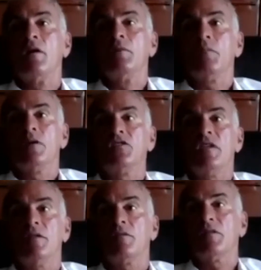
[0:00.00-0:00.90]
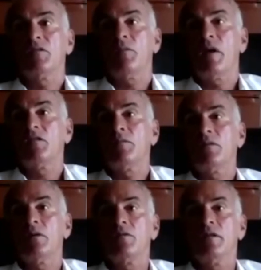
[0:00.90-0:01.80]
but she had a
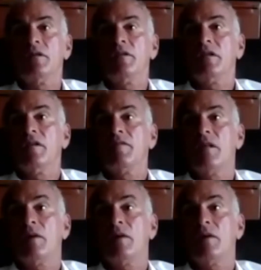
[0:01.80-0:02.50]
responsibility to give them a